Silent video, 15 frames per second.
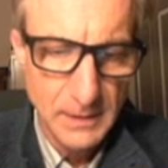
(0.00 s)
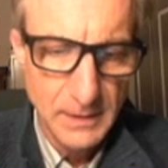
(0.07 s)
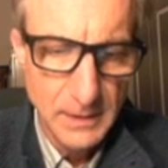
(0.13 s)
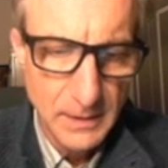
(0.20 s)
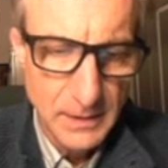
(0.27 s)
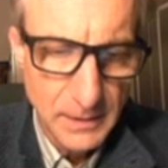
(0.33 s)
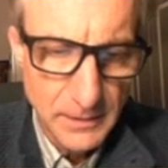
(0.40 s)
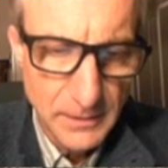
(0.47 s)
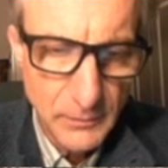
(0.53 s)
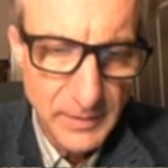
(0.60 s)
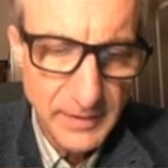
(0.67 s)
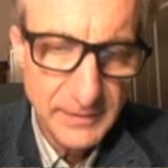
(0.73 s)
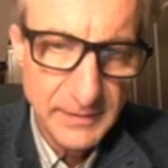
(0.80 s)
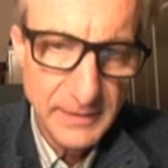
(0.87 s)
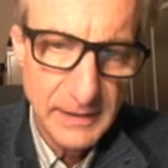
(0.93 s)
The reason
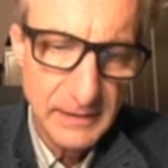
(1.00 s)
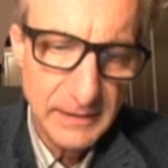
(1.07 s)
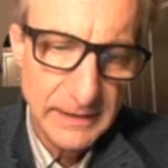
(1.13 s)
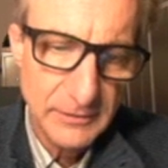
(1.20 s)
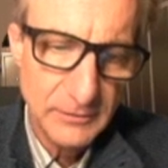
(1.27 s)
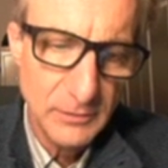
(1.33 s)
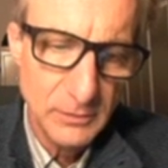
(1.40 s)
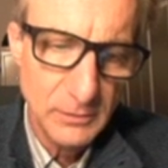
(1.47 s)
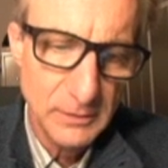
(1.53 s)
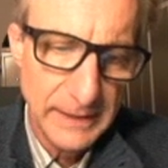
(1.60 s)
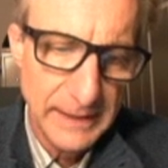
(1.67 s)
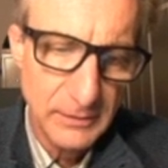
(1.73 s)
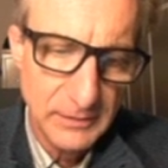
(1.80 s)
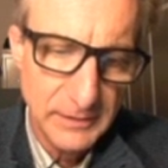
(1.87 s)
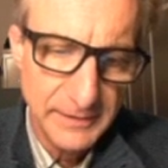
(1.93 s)
that electrical
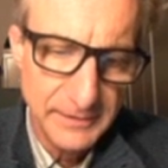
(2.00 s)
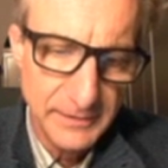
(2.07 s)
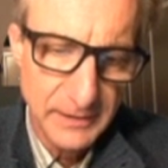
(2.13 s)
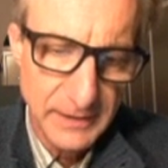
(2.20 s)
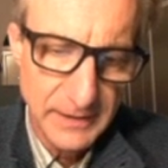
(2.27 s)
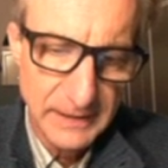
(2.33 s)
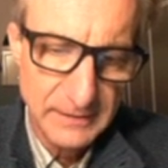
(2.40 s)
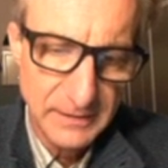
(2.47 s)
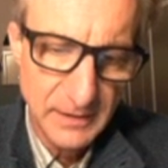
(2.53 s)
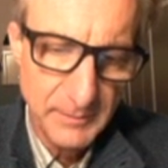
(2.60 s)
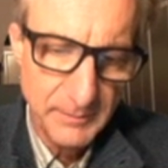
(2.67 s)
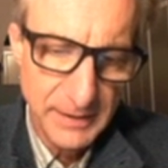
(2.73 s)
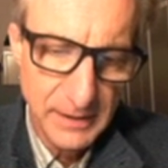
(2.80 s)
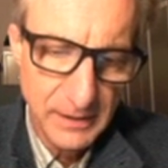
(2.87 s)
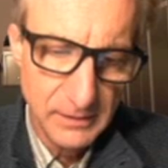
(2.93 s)
outlets are connected in
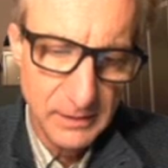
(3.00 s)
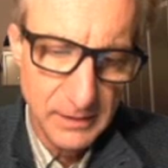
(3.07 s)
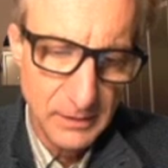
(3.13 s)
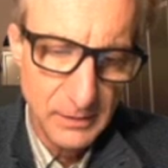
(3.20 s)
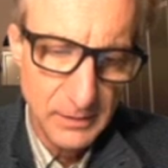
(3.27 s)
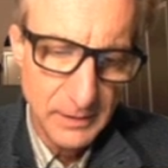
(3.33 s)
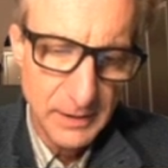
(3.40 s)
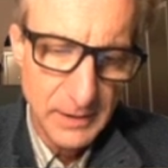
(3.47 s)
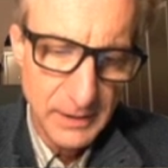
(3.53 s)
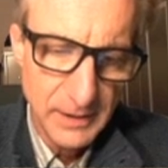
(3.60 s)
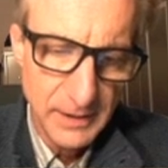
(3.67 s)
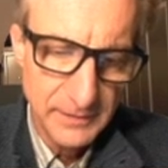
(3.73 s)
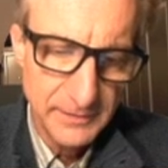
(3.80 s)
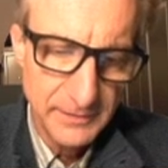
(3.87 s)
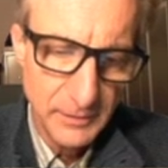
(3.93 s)
parallel is
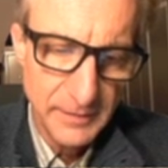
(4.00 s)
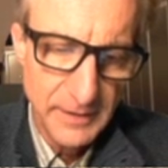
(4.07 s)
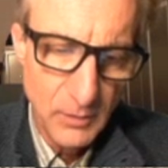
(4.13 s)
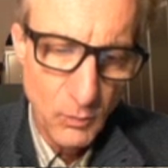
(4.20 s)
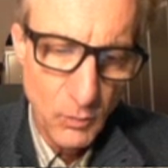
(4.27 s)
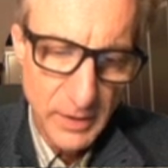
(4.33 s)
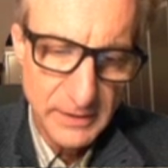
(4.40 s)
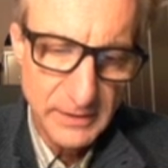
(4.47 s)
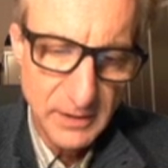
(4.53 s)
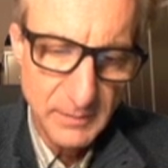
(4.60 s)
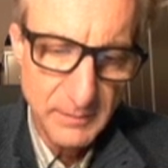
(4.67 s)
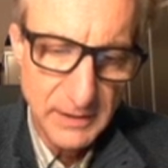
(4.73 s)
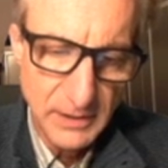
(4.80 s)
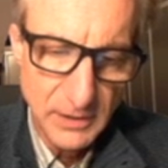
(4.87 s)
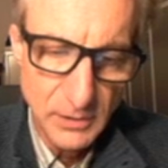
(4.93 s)
so that one can be
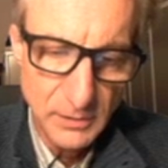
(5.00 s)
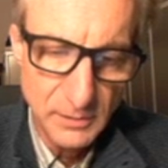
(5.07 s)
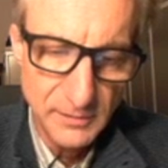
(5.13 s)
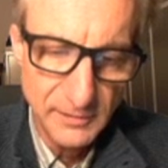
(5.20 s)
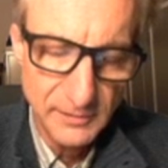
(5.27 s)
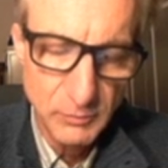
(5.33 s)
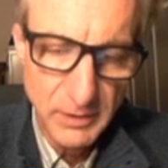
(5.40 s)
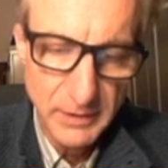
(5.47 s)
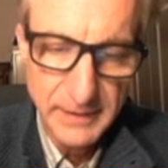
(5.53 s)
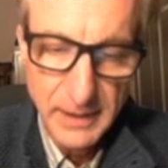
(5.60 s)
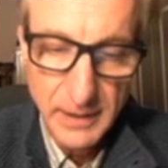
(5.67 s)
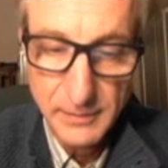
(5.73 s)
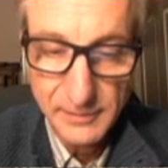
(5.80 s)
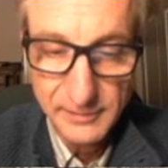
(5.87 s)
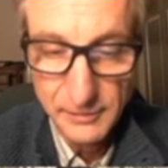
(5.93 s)
used while the
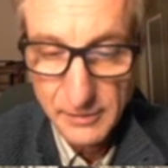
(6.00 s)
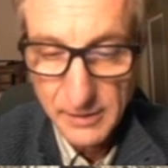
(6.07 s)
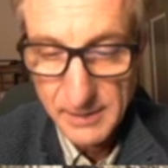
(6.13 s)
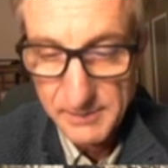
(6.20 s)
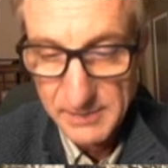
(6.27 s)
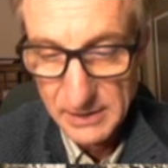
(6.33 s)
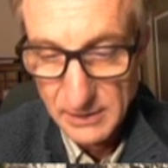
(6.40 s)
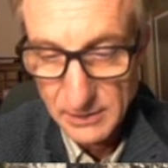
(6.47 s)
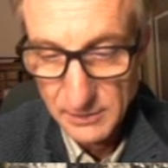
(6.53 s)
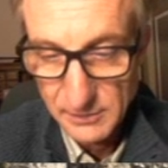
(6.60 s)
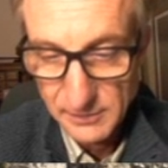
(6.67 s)
others are not being used.